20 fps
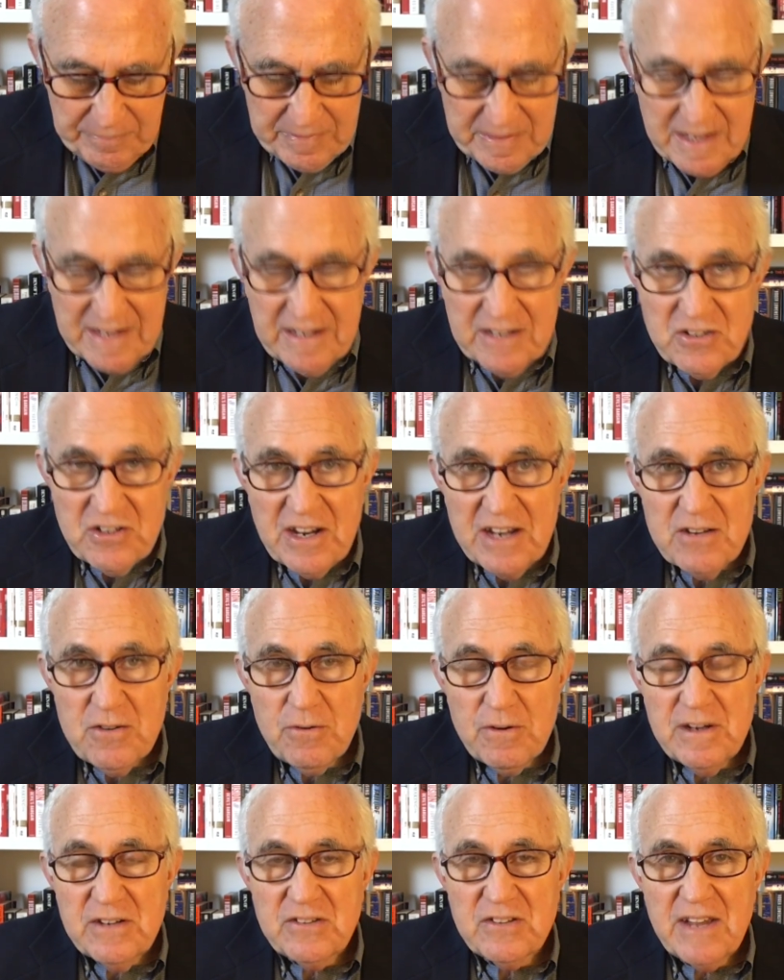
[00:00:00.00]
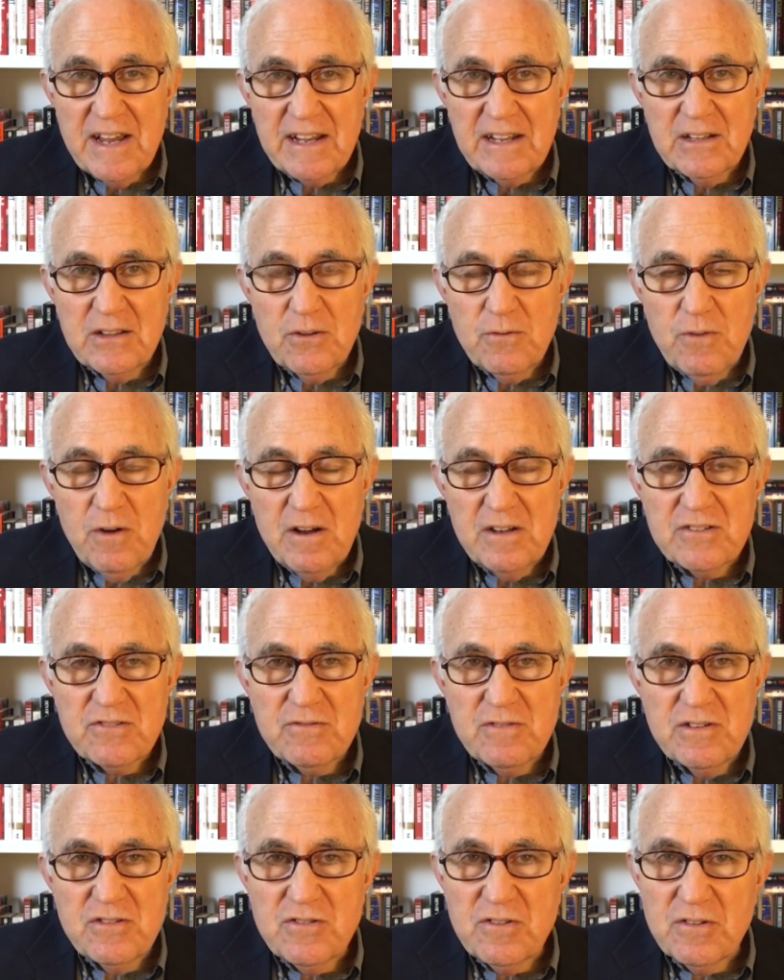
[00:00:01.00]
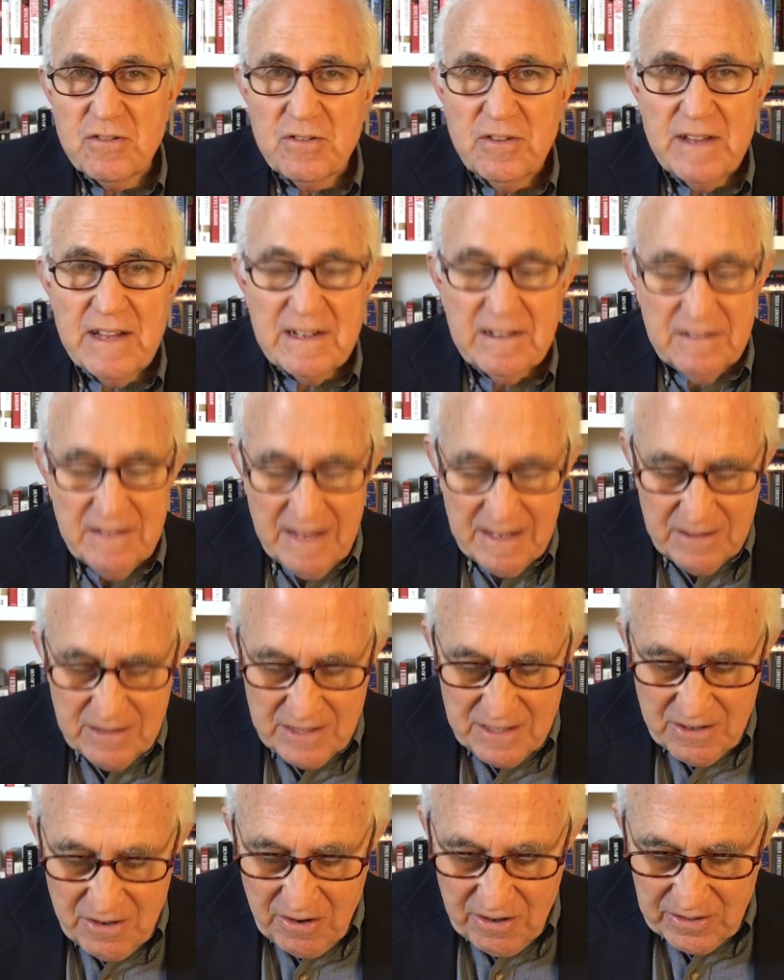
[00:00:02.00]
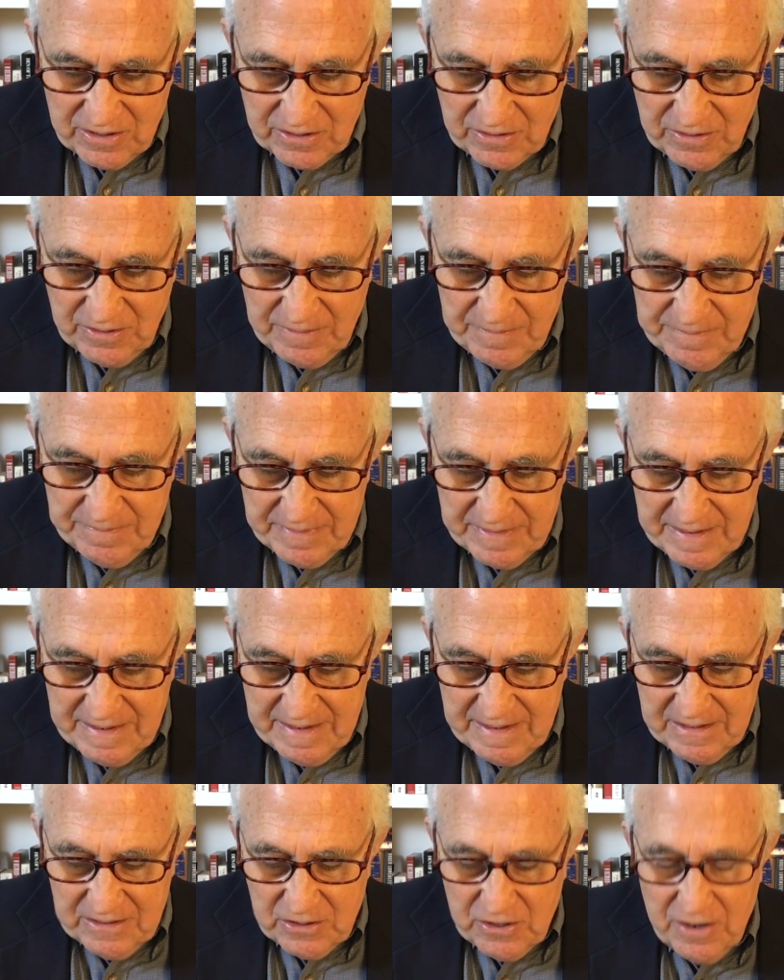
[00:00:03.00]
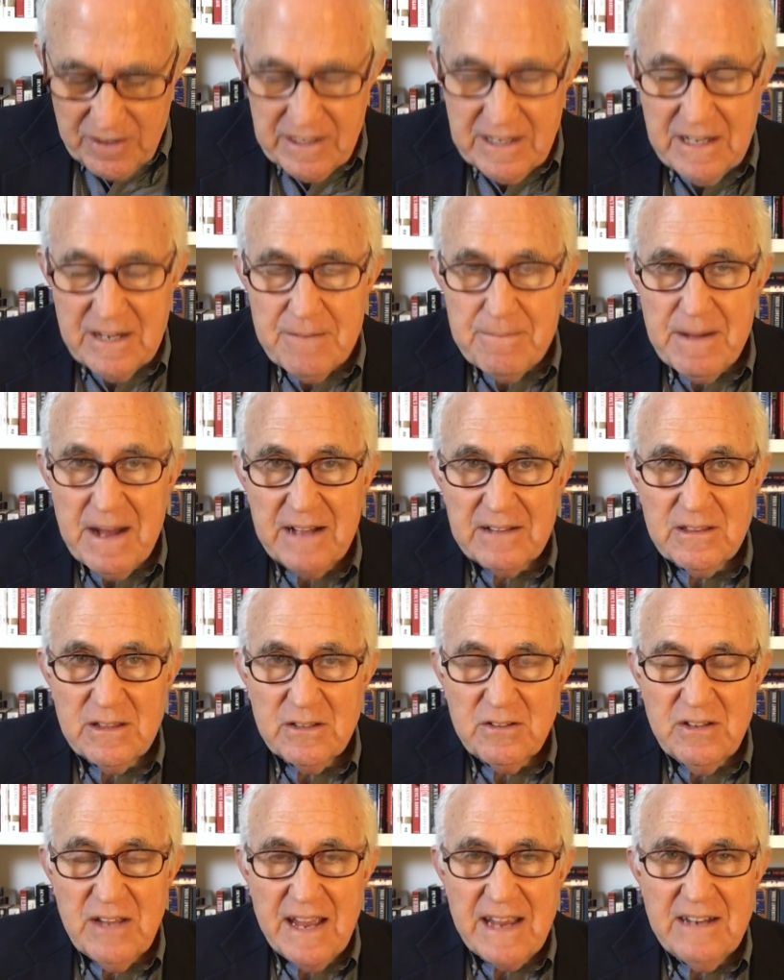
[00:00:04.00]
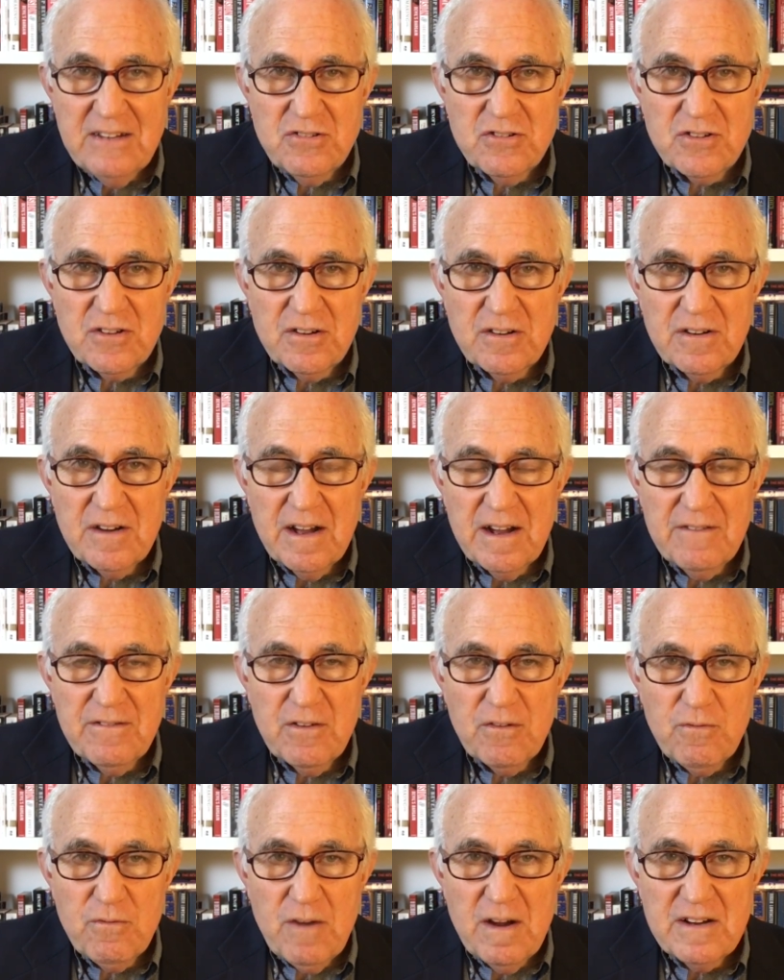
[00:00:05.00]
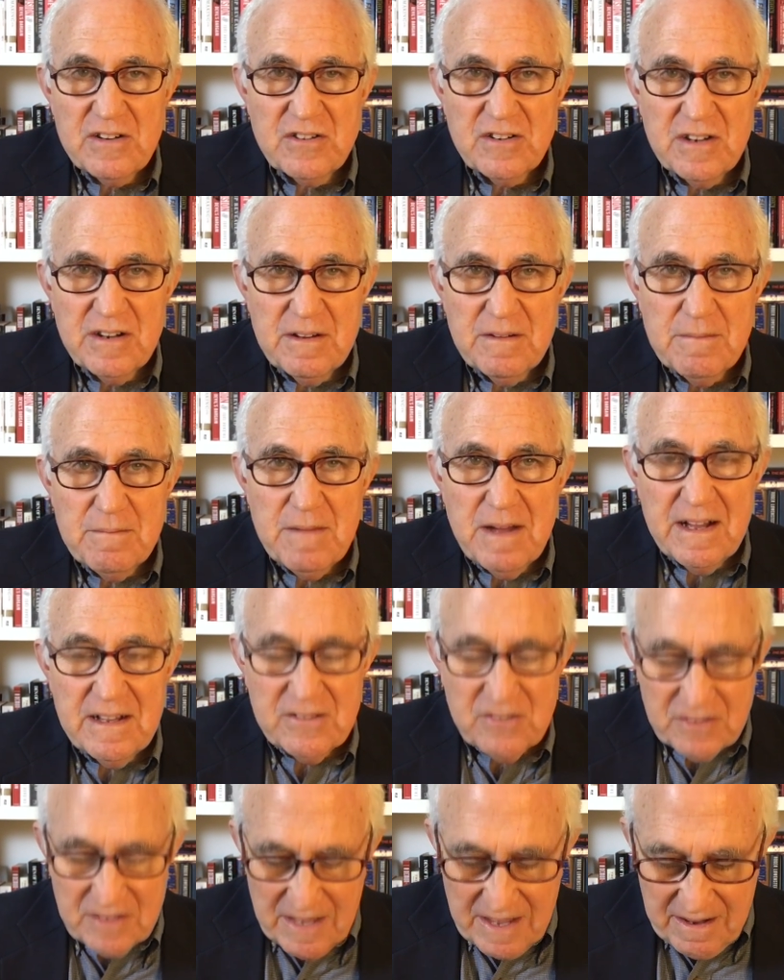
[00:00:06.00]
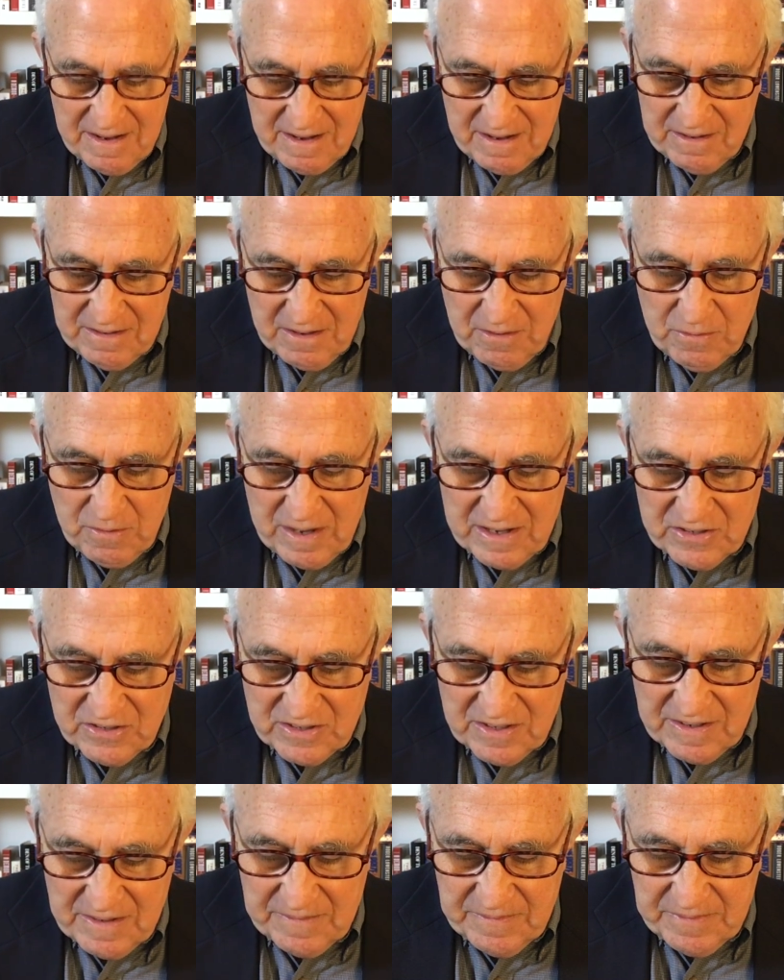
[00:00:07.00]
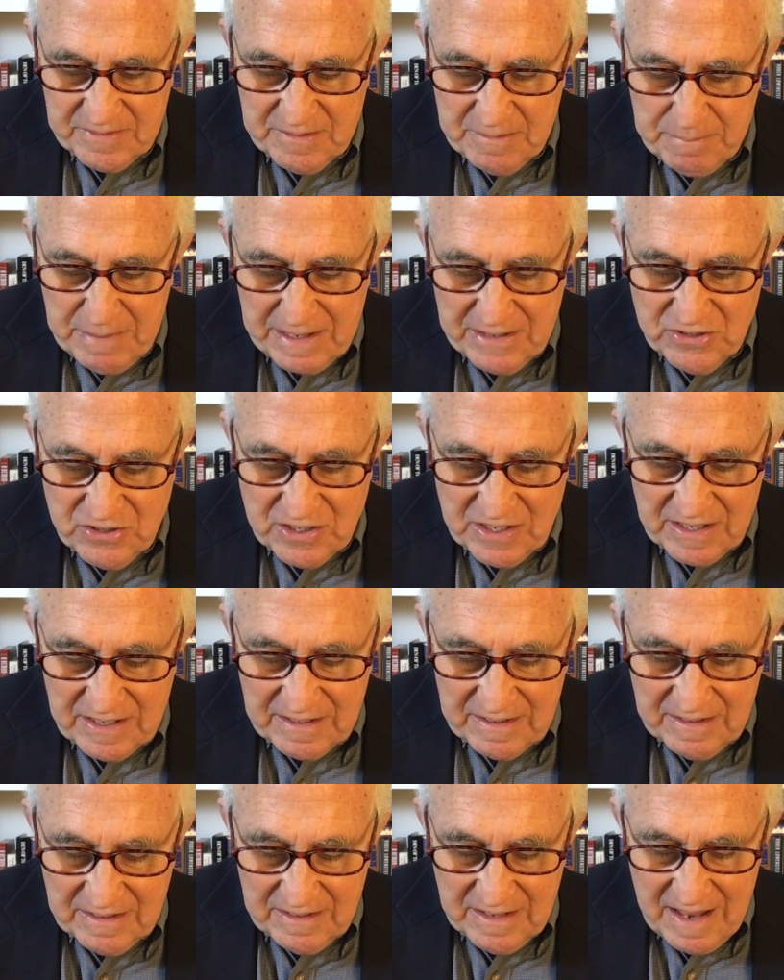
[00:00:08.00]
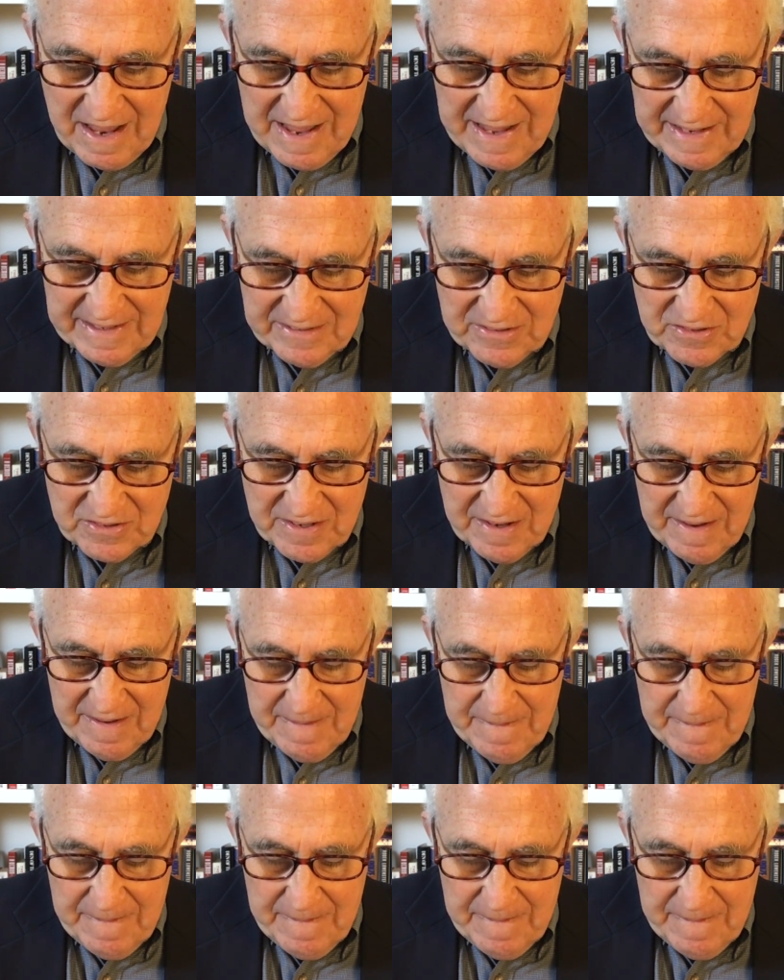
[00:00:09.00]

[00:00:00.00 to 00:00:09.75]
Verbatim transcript: Then on January 2nd, the Wall Street Journal had a lengthy article talking about the danger of a Russia Moscow uh, a Russia Beijing alliance.